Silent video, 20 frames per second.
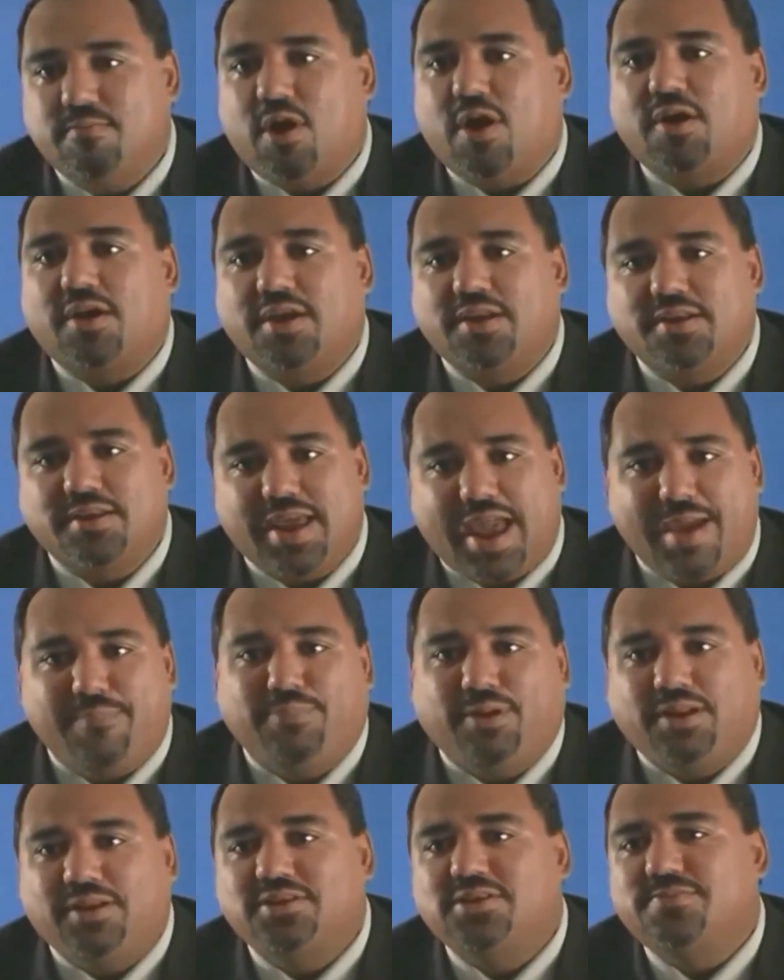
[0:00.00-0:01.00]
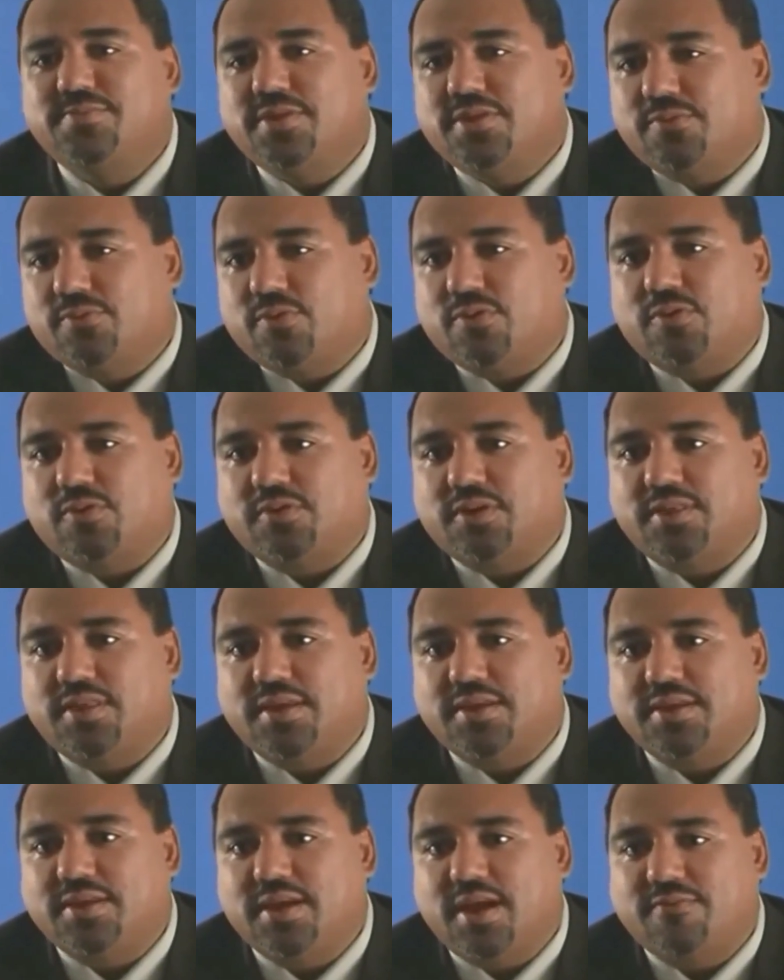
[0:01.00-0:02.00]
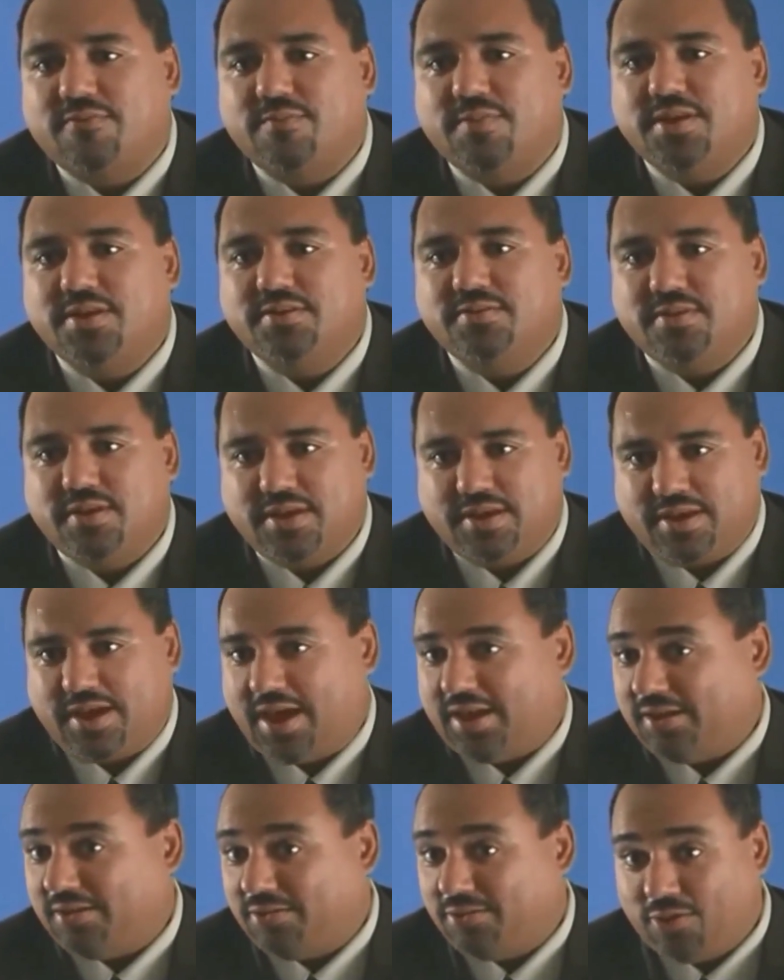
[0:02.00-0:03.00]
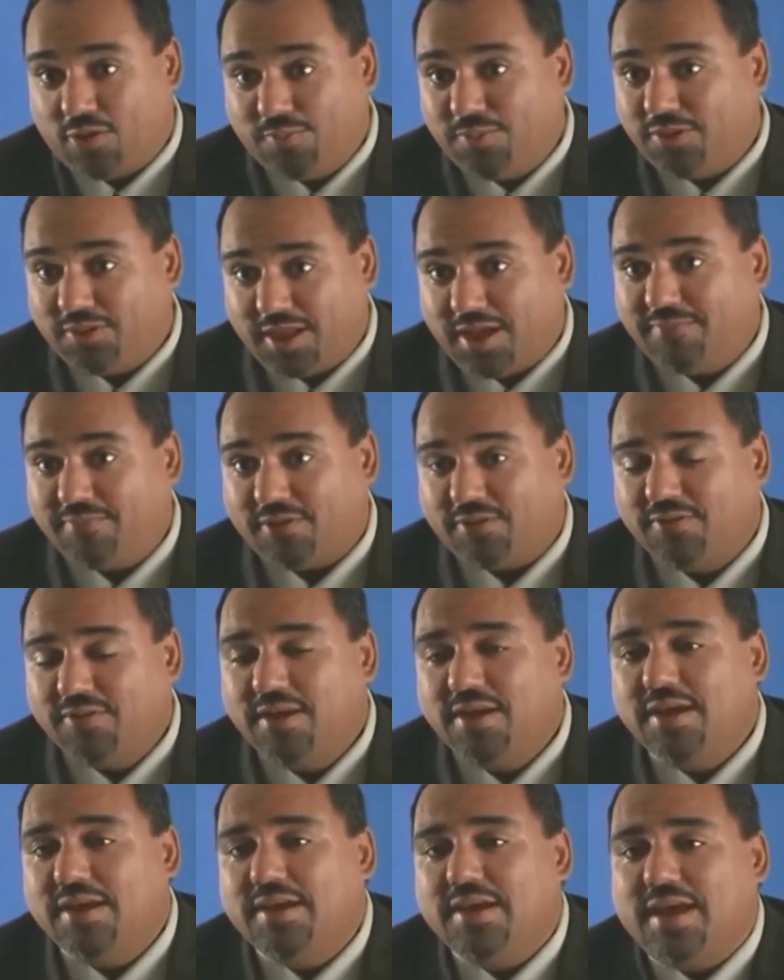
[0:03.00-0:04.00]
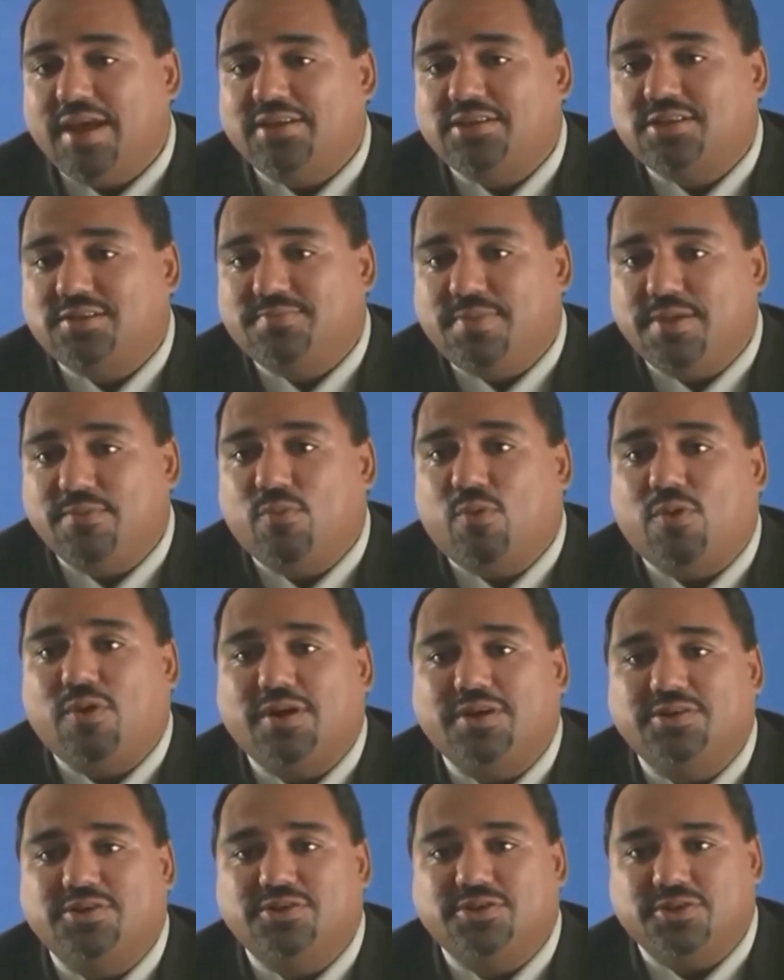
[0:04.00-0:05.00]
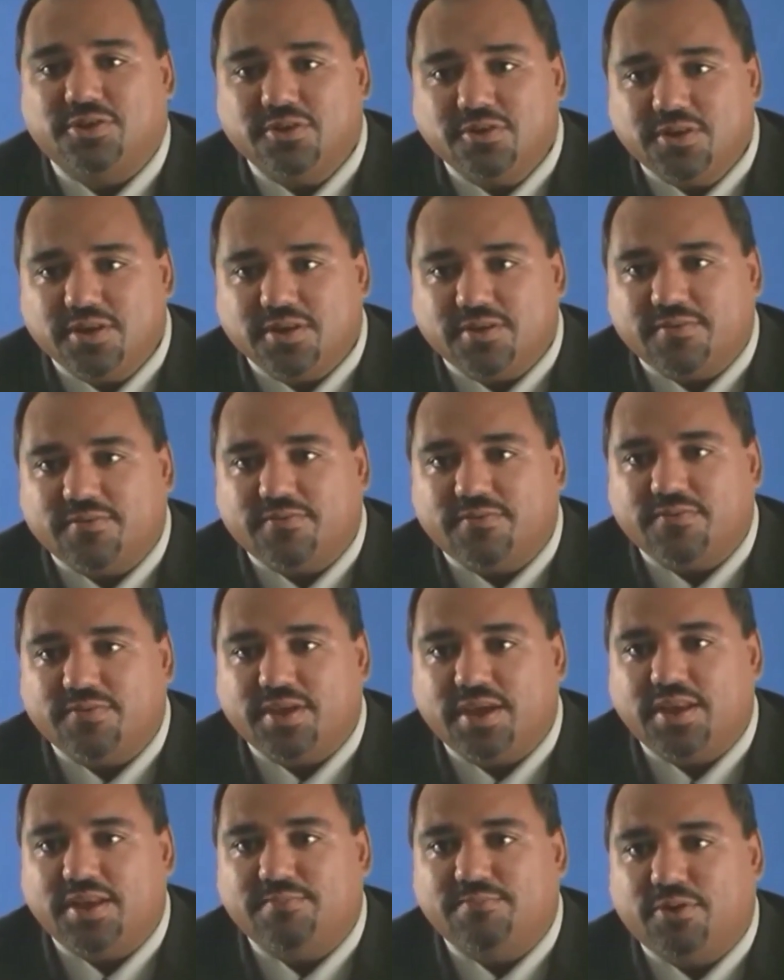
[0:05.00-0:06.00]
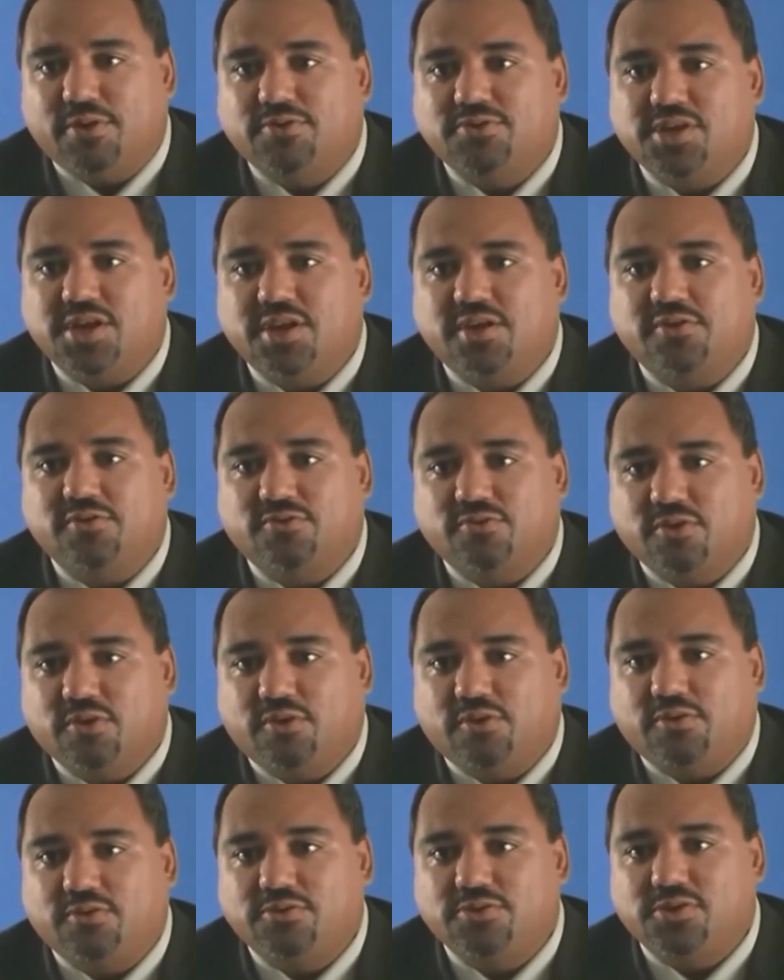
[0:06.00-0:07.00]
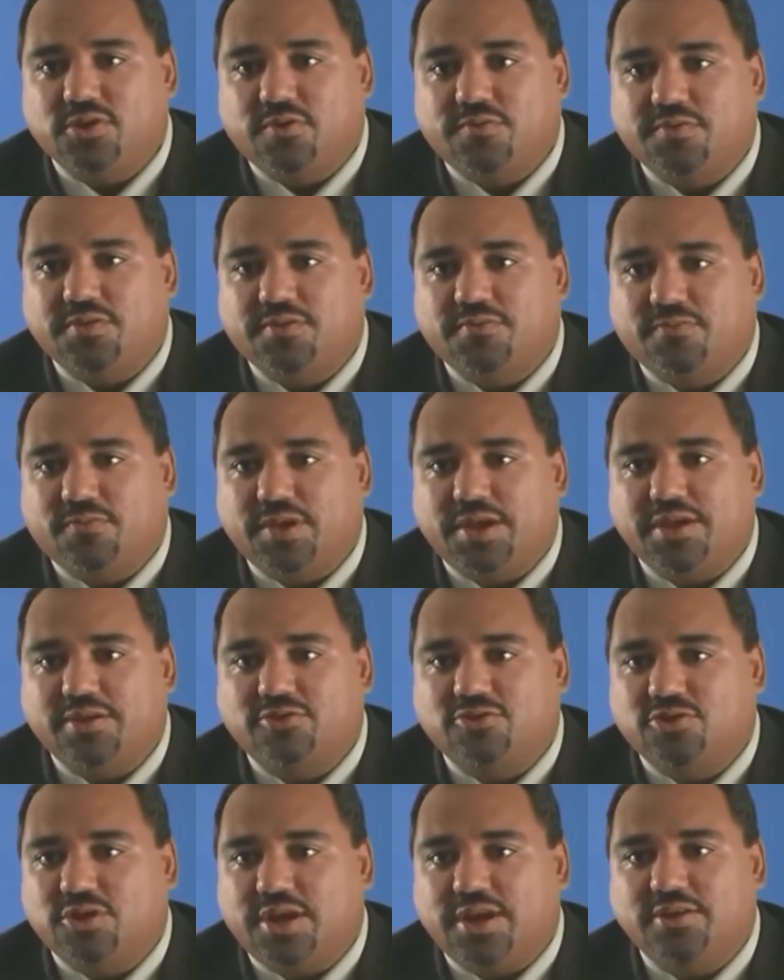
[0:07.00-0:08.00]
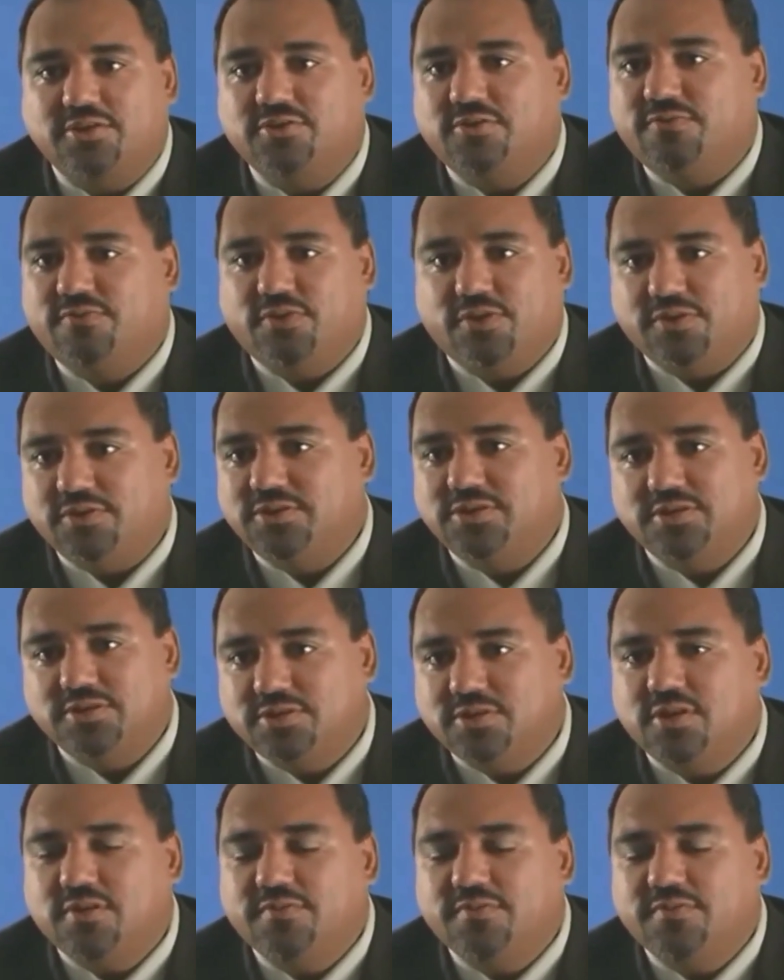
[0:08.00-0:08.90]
market capitalism in the world, and that government at a global level has to be more assertive in imposing controls over the free exchange of goods and